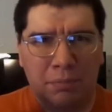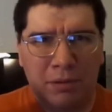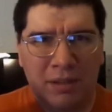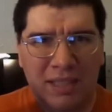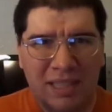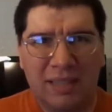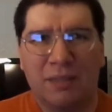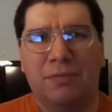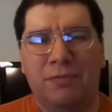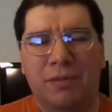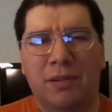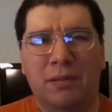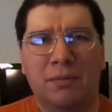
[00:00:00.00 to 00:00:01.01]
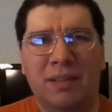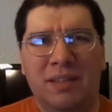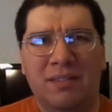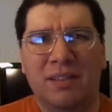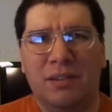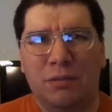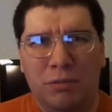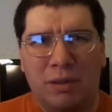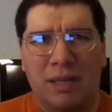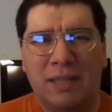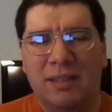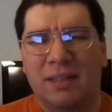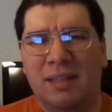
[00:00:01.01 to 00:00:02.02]
put in the film isn't
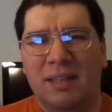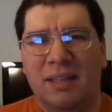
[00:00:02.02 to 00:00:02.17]
quite